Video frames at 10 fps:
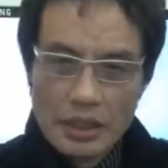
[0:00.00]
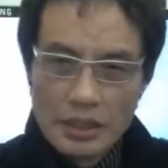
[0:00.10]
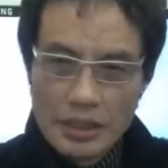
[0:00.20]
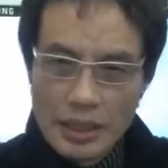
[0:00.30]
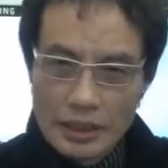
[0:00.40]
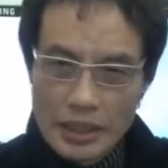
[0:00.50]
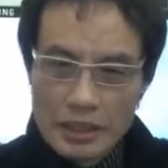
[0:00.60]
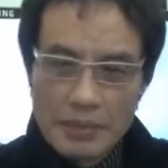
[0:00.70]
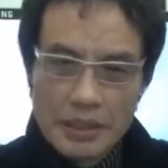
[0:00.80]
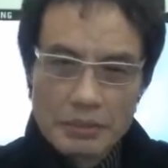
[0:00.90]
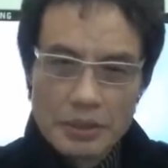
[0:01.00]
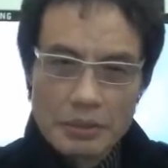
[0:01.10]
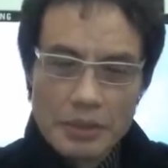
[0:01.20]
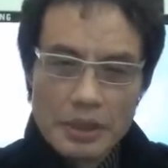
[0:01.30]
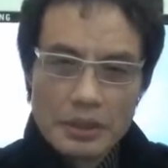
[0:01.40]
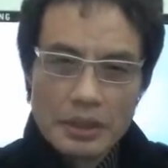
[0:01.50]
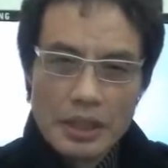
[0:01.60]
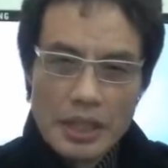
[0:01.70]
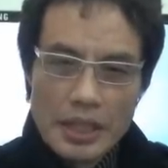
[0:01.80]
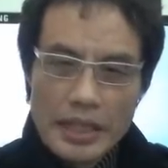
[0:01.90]
only pursuing traditional Korean
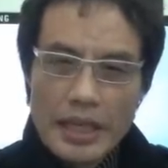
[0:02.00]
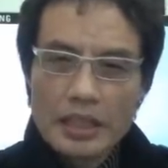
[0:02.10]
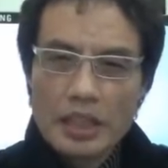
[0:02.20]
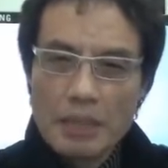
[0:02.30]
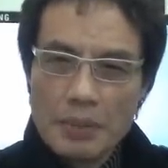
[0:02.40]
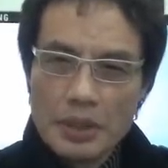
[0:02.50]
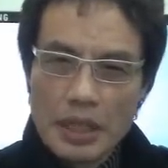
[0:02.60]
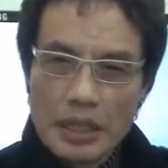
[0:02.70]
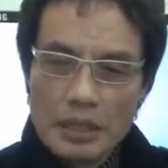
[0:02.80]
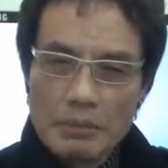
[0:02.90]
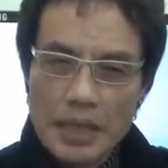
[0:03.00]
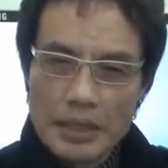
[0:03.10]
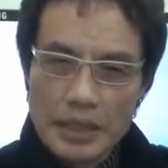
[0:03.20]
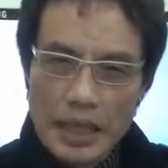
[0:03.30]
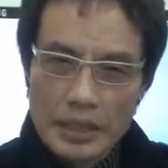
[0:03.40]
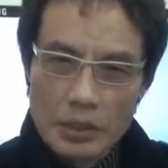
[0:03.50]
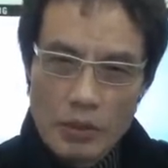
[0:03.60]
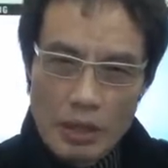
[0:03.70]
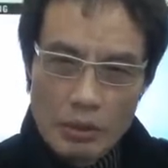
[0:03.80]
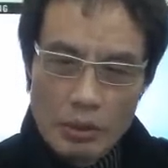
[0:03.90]
music, there were efforts to
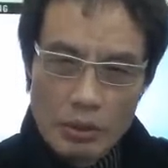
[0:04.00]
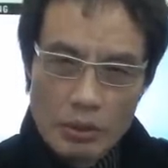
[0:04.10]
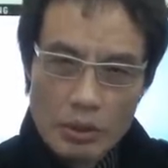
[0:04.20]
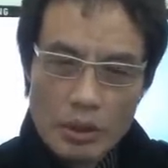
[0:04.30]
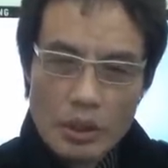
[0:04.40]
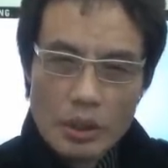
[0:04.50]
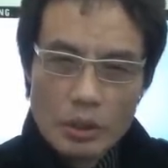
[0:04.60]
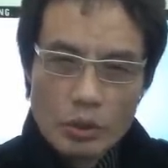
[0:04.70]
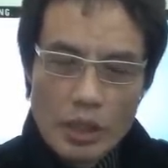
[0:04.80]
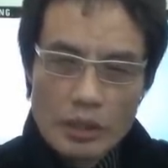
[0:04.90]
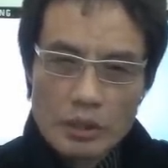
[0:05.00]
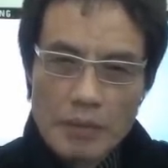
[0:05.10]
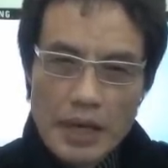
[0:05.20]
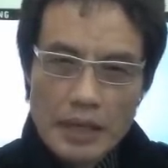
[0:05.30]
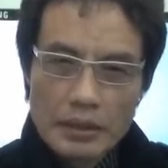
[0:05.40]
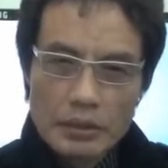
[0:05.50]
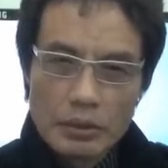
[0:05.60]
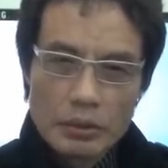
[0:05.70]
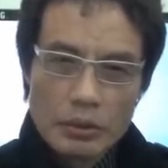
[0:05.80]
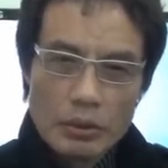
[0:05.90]
use more contemporary sounds like New
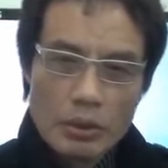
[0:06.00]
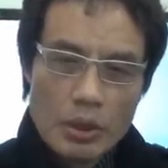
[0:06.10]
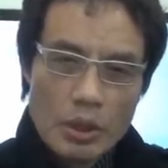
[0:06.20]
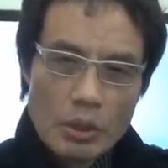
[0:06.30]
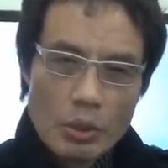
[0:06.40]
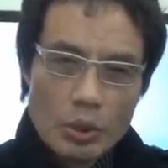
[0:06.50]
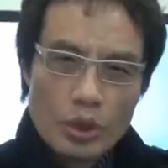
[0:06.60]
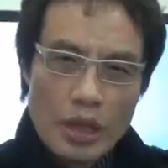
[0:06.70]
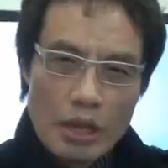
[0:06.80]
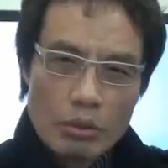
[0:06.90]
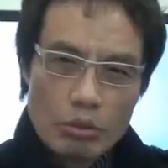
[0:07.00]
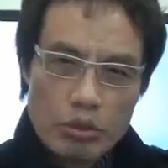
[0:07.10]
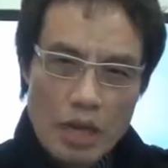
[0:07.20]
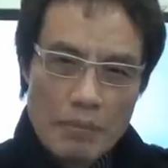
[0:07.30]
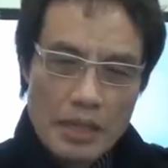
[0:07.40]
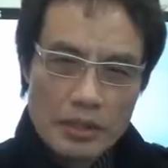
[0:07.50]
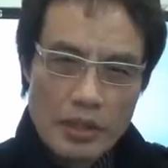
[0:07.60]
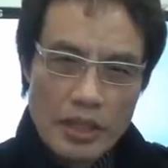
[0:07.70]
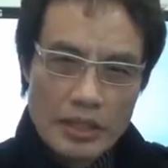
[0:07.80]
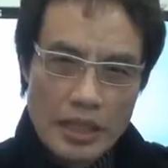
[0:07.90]
Age and other crossover sounds.